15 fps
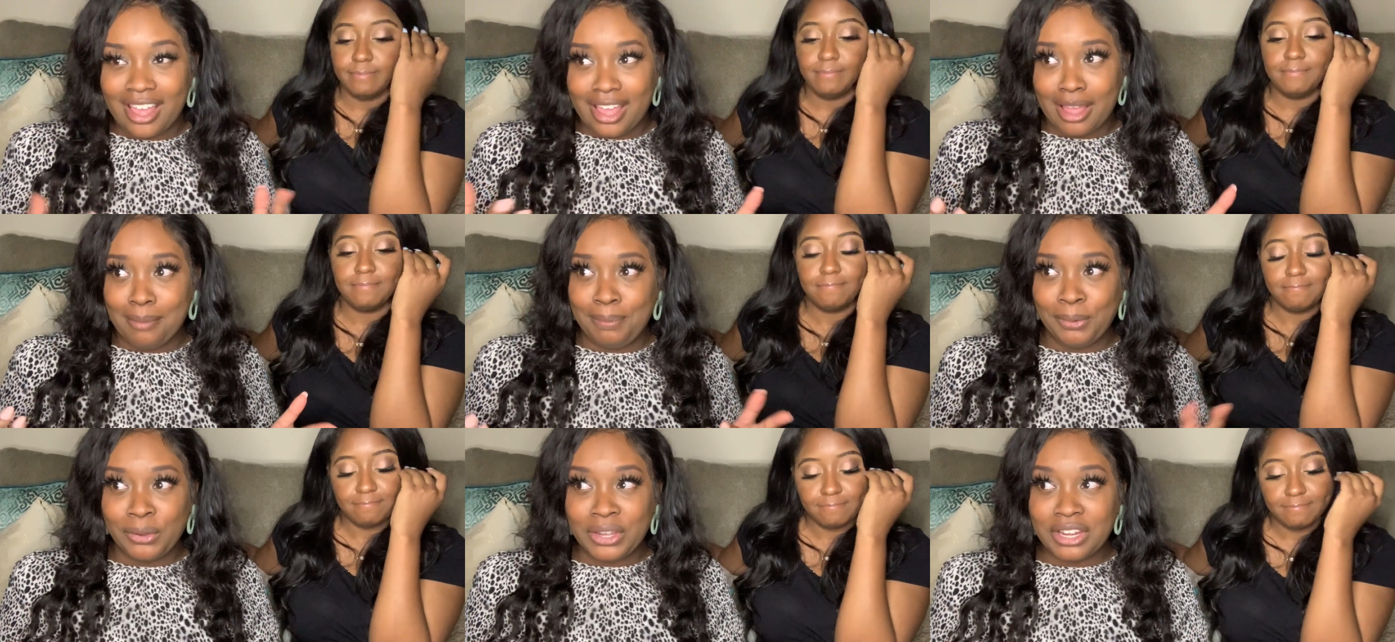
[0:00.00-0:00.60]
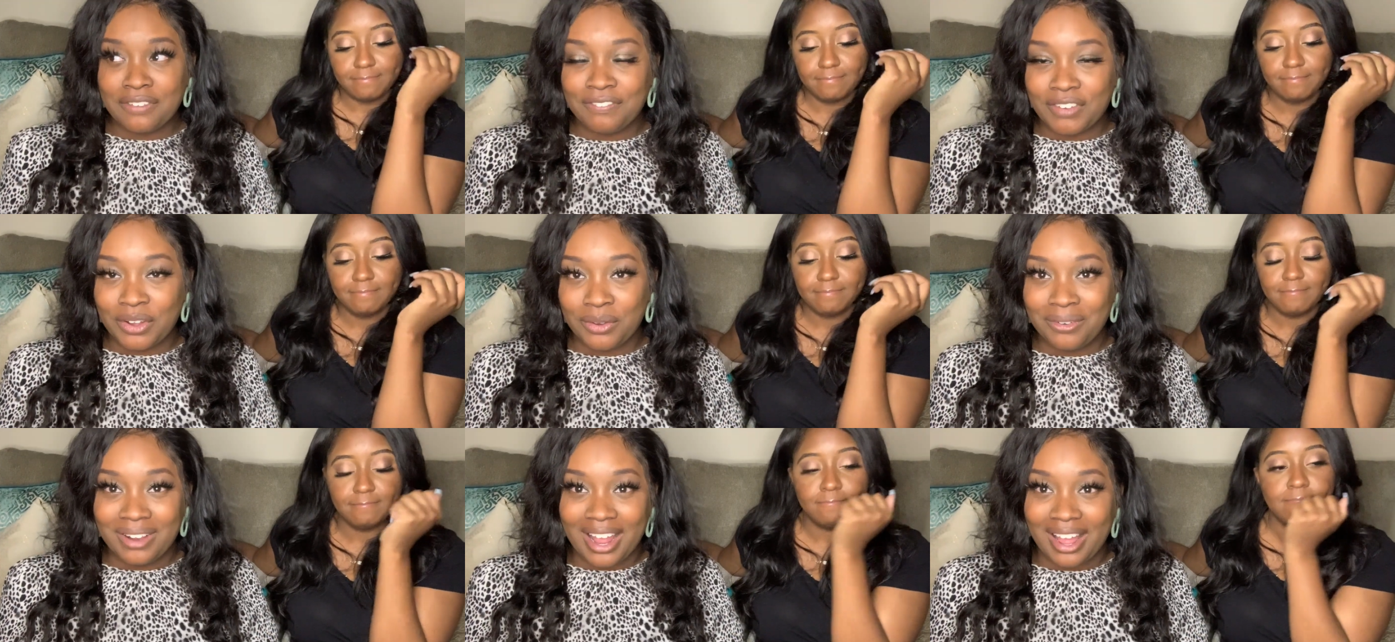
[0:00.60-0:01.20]
Speaker 1: And pull your
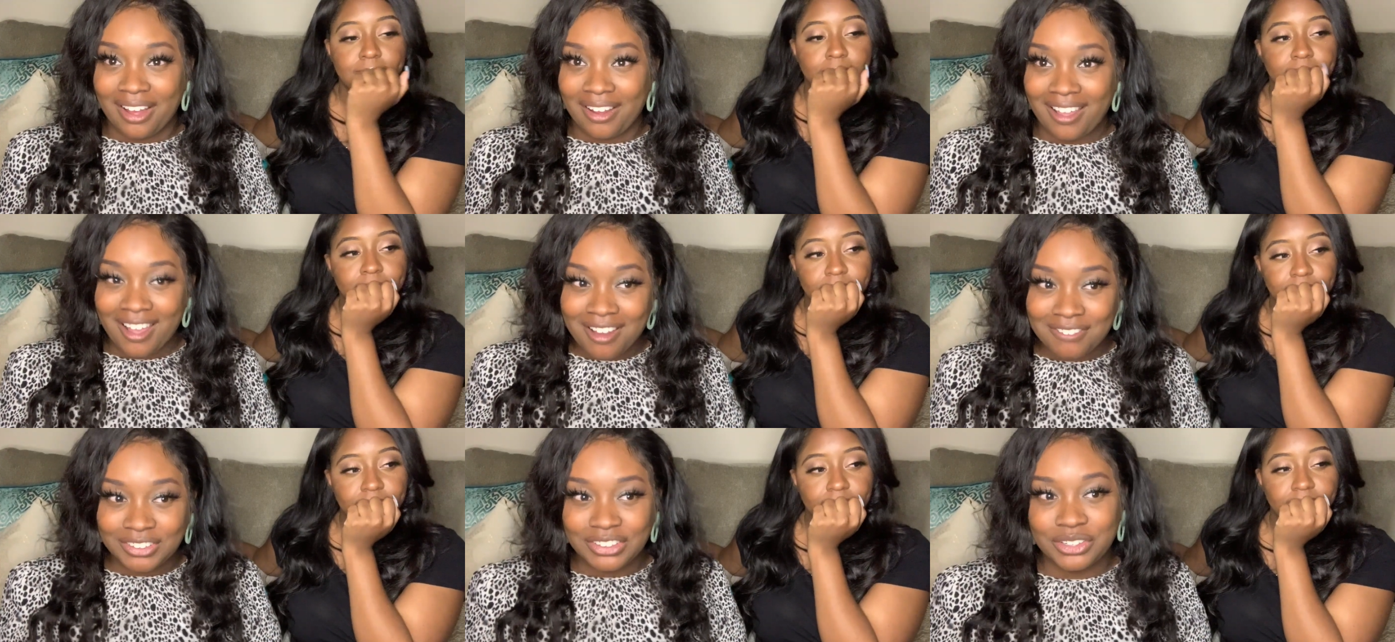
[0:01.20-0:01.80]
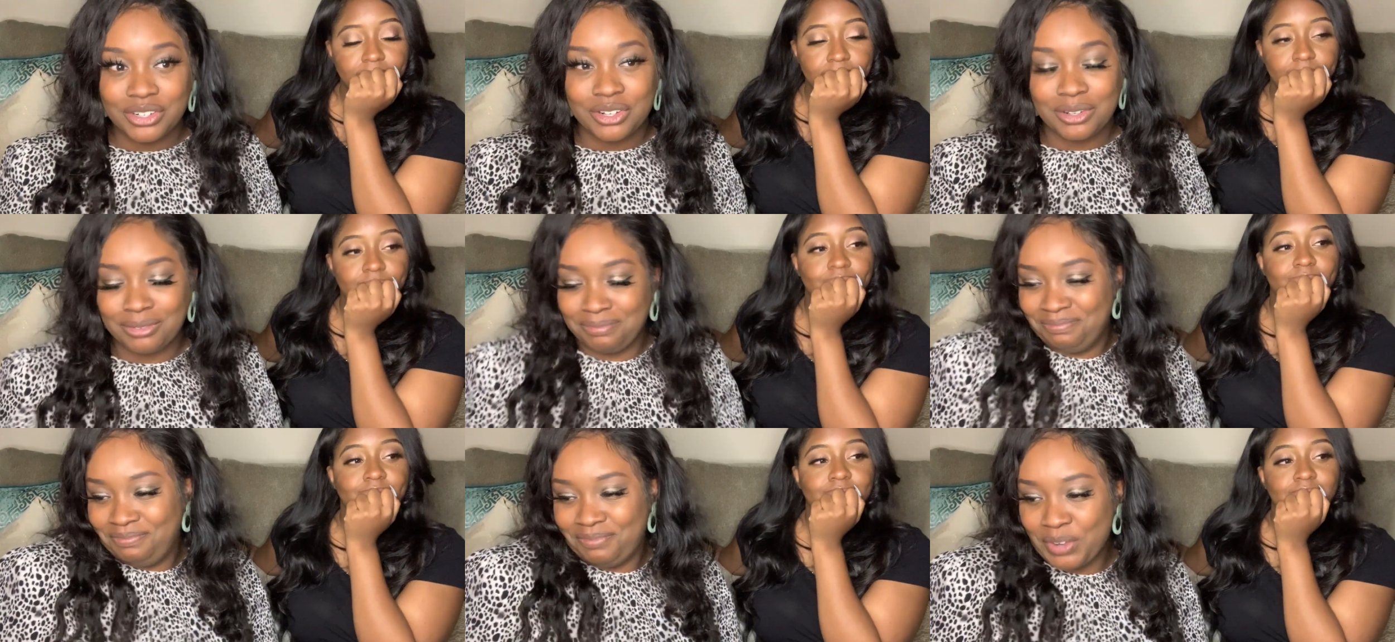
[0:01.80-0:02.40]
phone out. Have a little
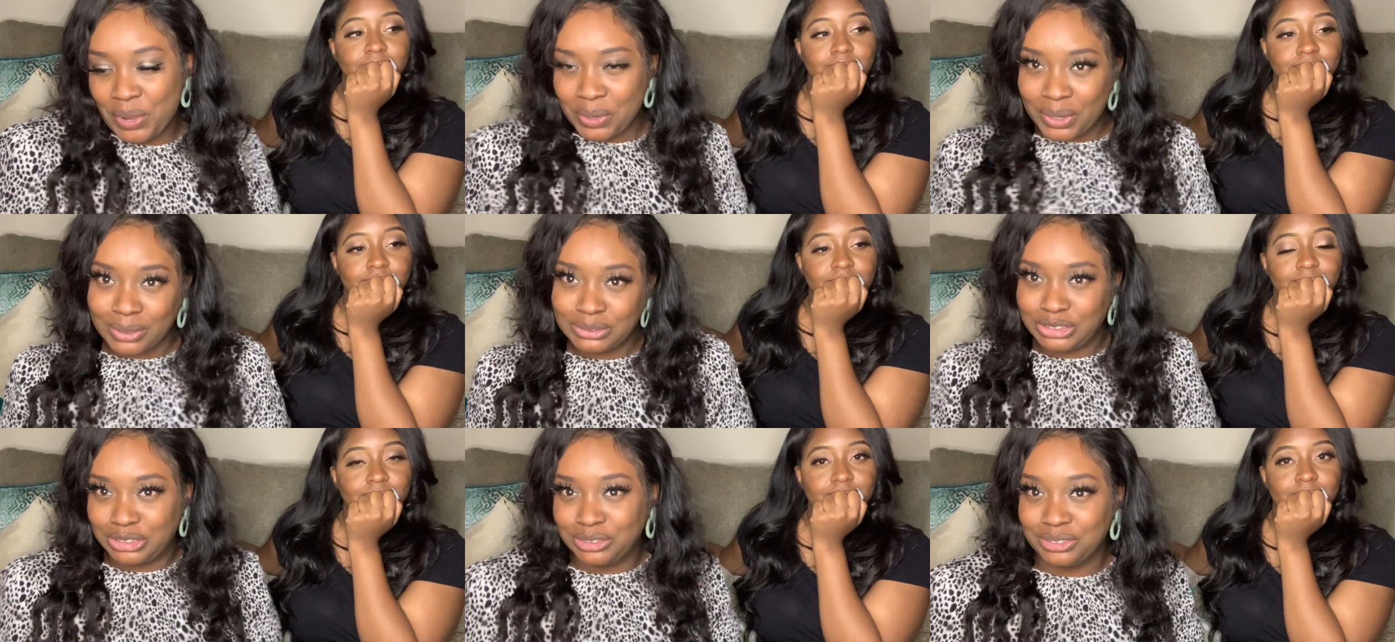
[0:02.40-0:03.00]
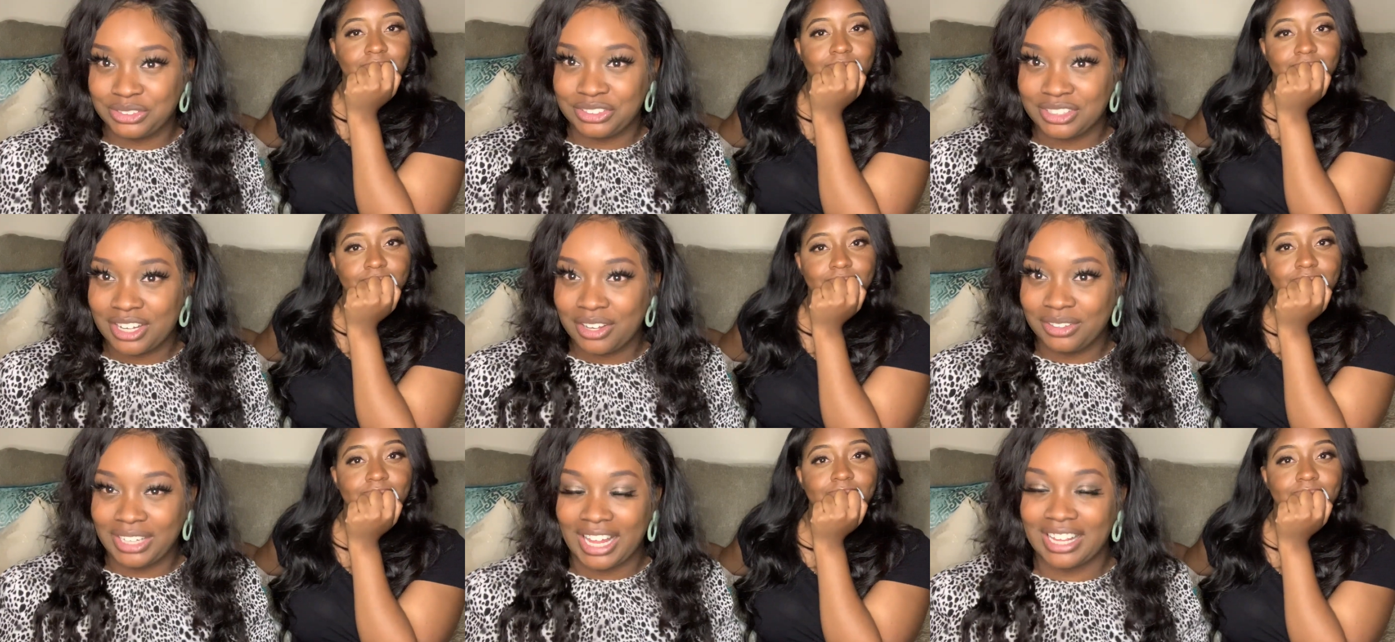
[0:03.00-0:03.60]
photo shoot, you
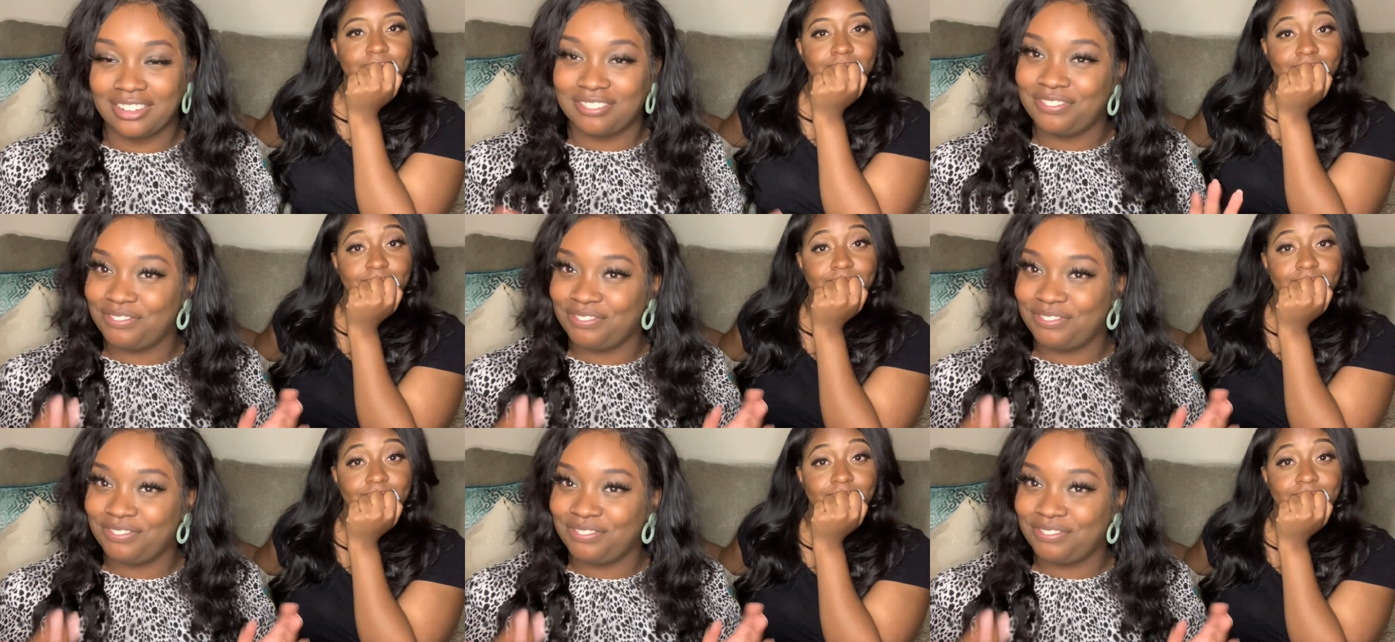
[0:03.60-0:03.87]
know? Like,